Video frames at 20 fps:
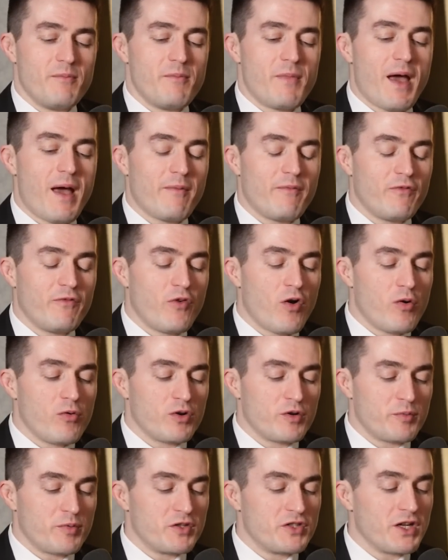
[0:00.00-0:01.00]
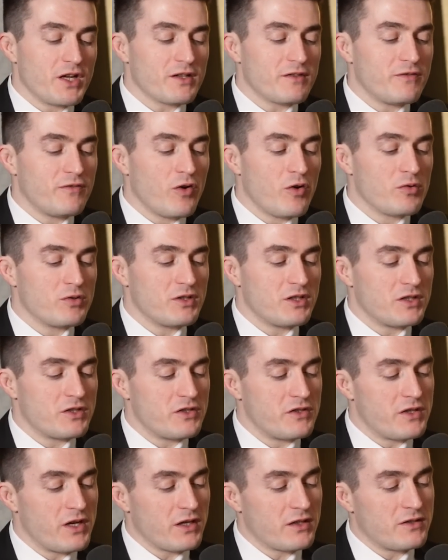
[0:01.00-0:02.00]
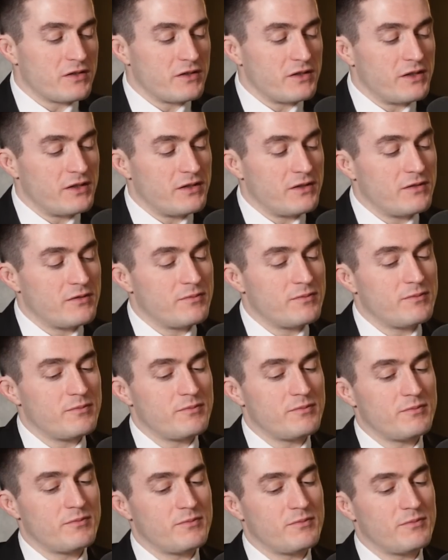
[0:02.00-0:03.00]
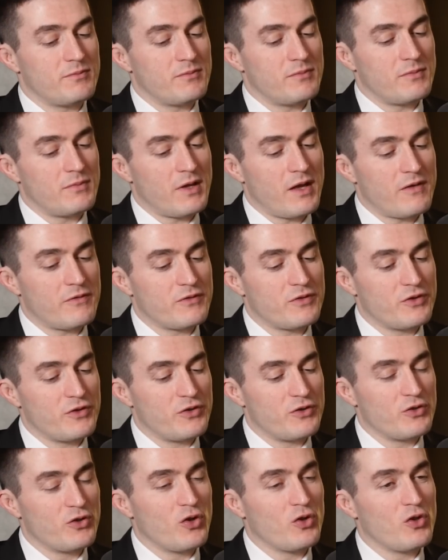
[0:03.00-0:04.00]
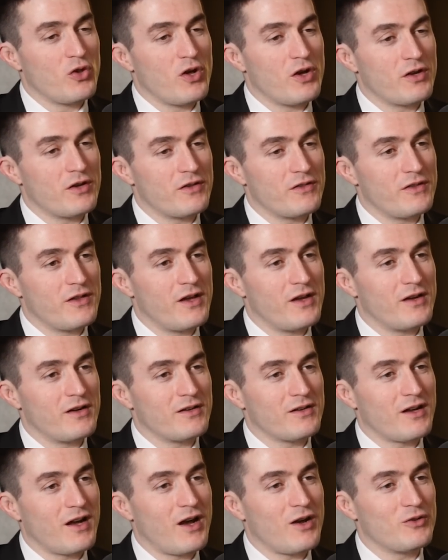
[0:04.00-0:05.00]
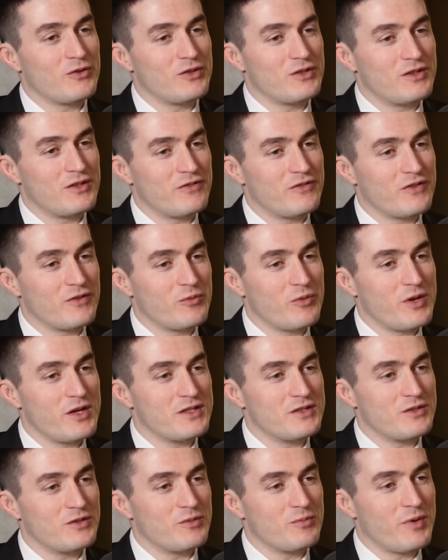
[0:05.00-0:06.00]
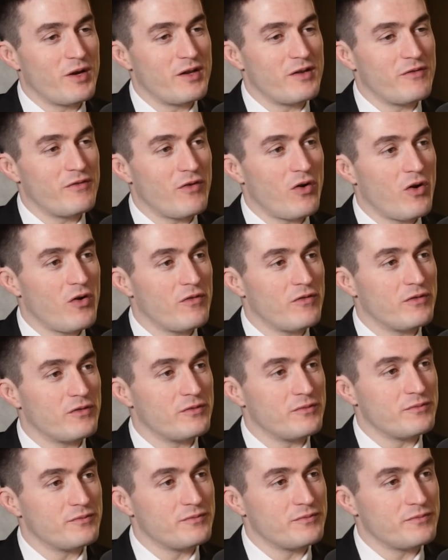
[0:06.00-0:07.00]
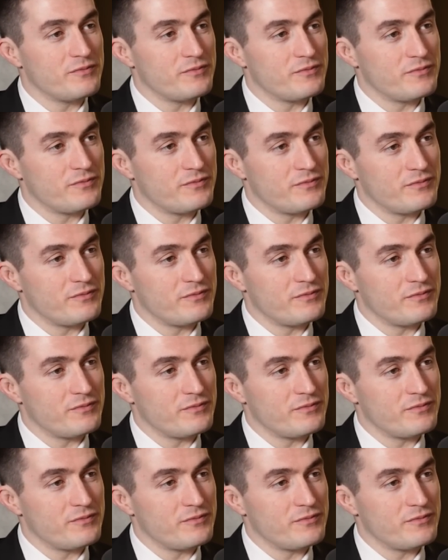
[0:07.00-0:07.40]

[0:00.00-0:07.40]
map forward, project forward the trajectory after you're no longer there, how the different ways you might evolve. So again,